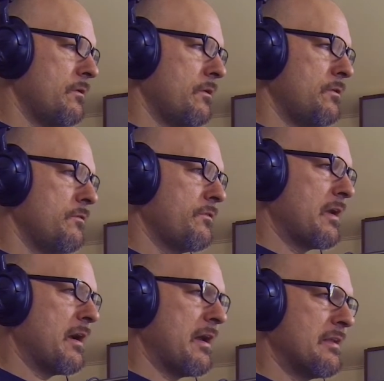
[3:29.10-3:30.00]
you've
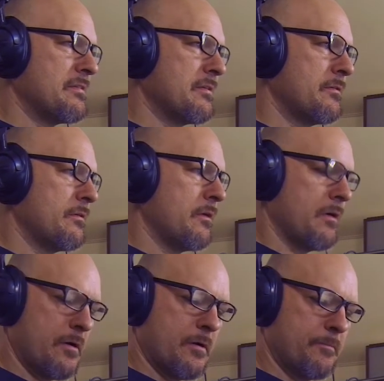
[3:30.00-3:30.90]
got
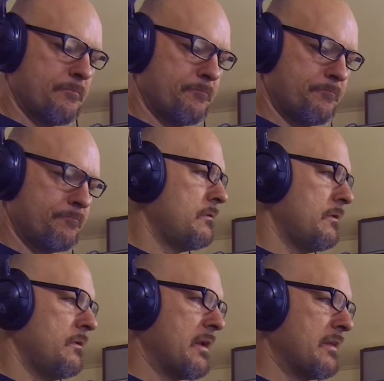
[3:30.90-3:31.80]
the
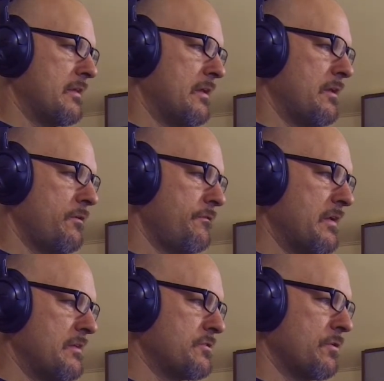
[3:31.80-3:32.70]

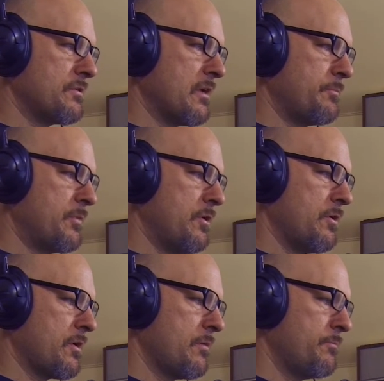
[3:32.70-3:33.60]
interface hooked up to your
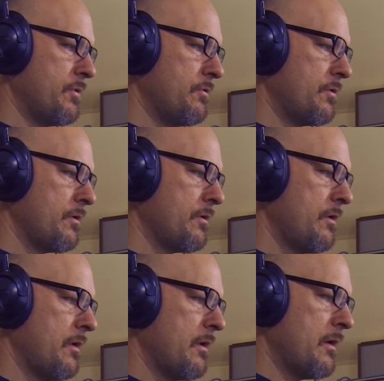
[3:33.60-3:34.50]
computer.
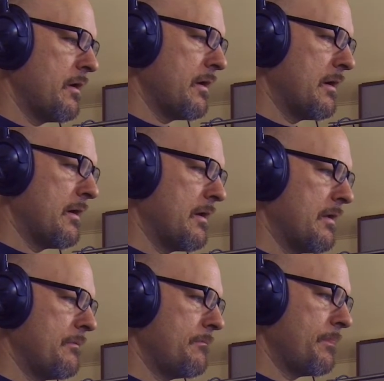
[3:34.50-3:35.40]
I